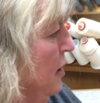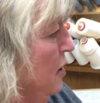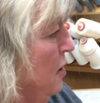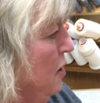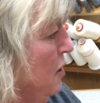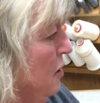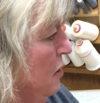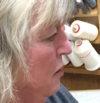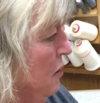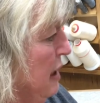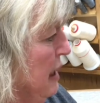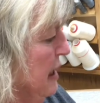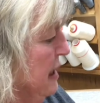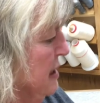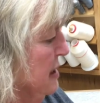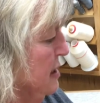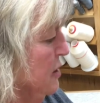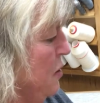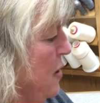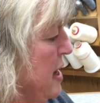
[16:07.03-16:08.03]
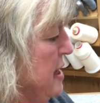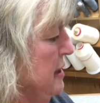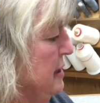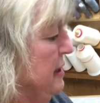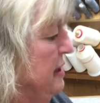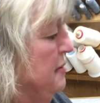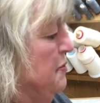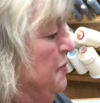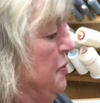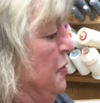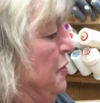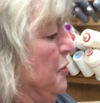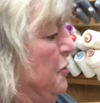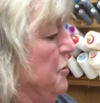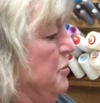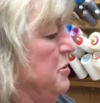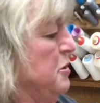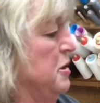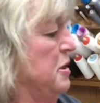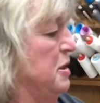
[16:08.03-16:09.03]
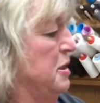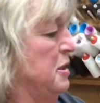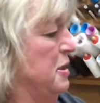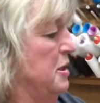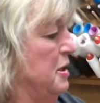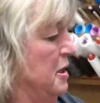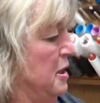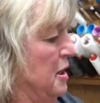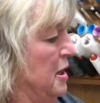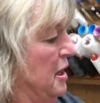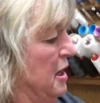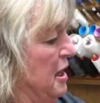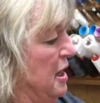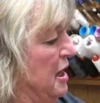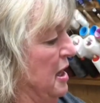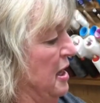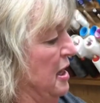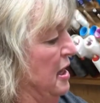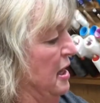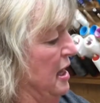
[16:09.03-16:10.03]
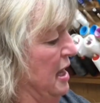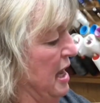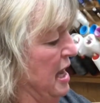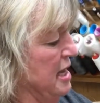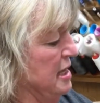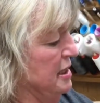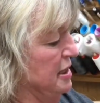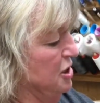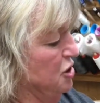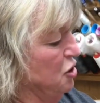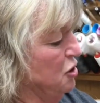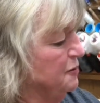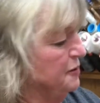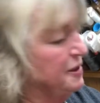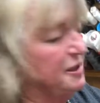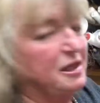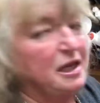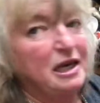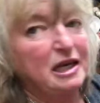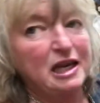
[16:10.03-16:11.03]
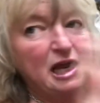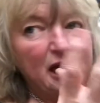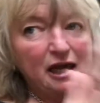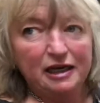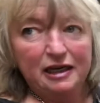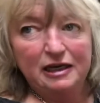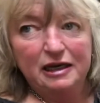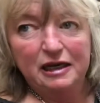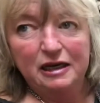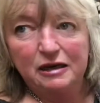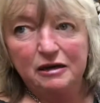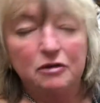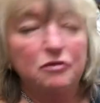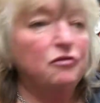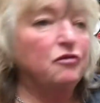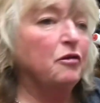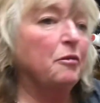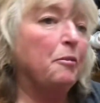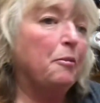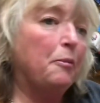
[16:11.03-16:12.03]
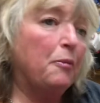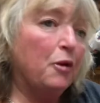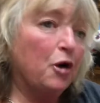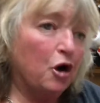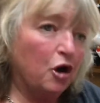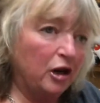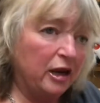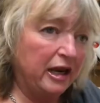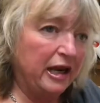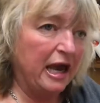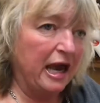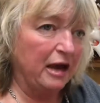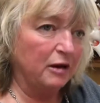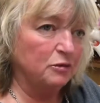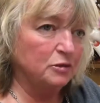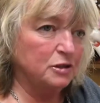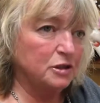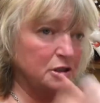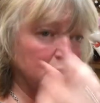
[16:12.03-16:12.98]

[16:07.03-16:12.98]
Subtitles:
Well, it's that simple. It stops the lining from pulling out